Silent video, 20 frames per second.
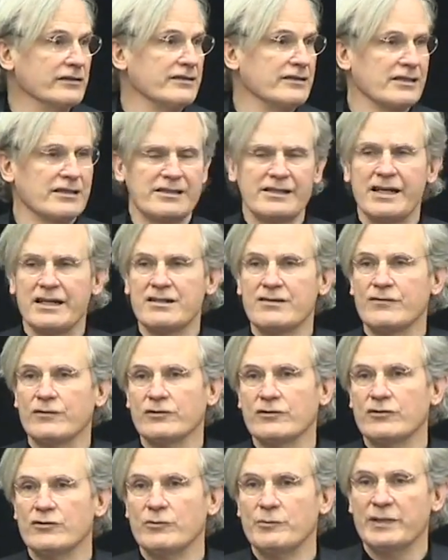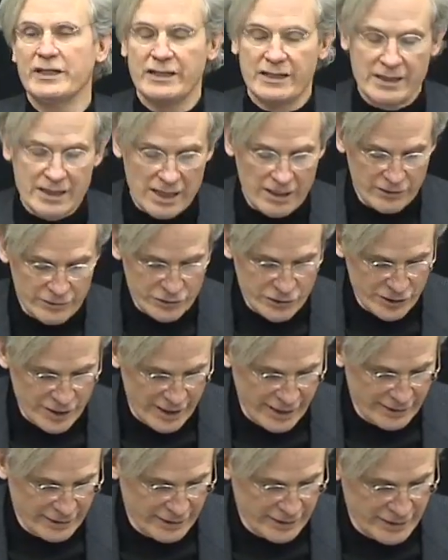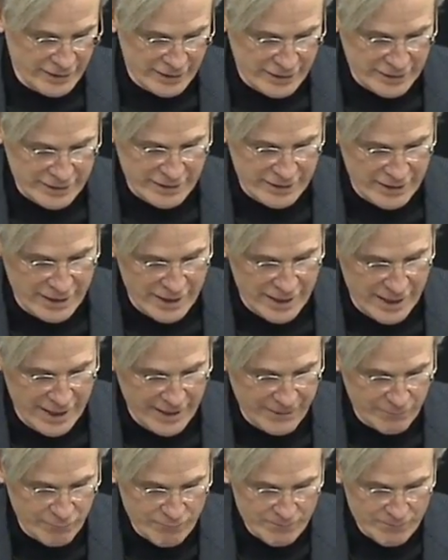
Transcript: and successful $2 billion chain that it is today.